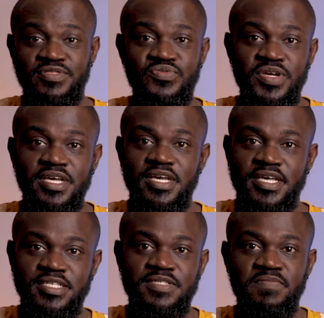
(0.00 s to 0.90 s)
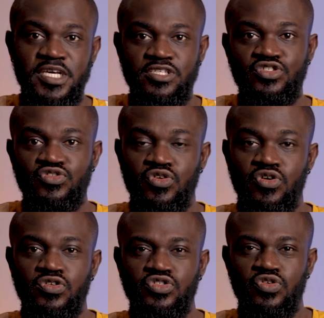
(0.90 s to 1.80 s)
three is making
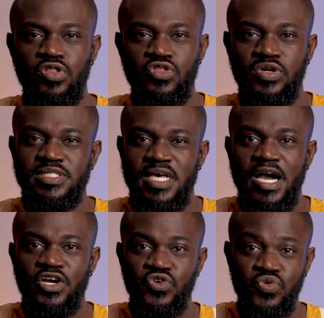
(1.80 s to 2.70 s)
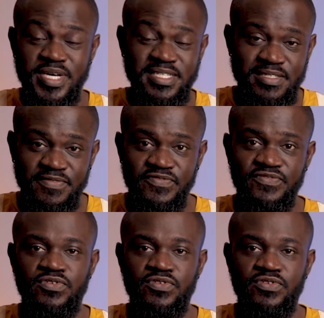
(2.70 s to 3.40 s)
sure your thoughts are cohesive